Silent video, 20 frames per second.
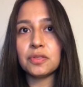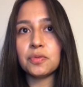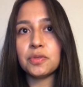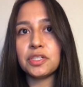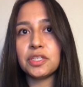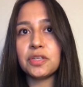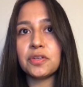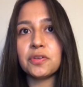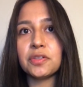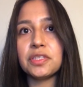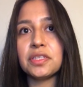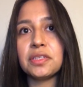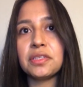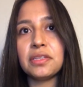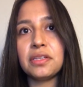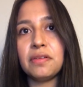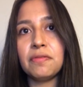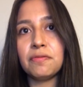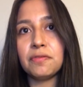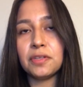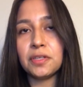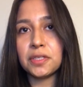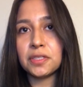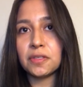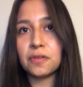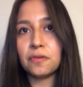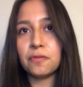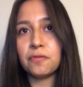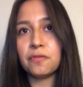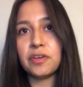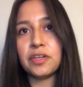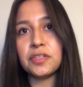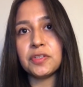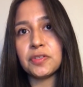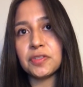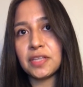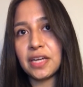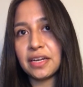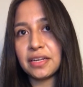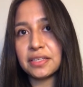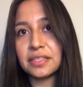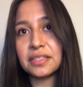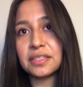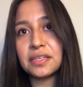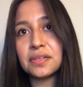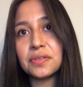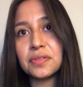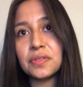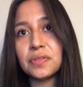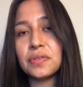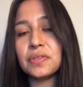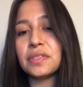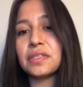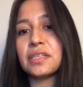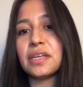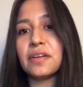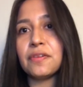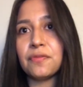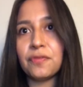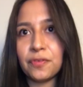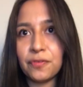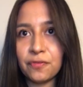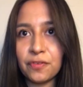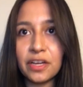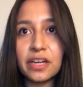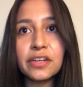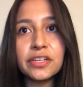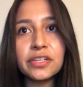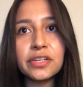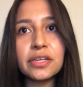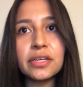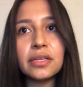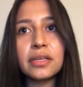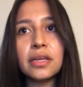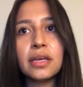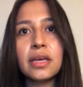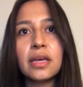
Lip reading: which increases an influx of phagocytic cells to the site of infection.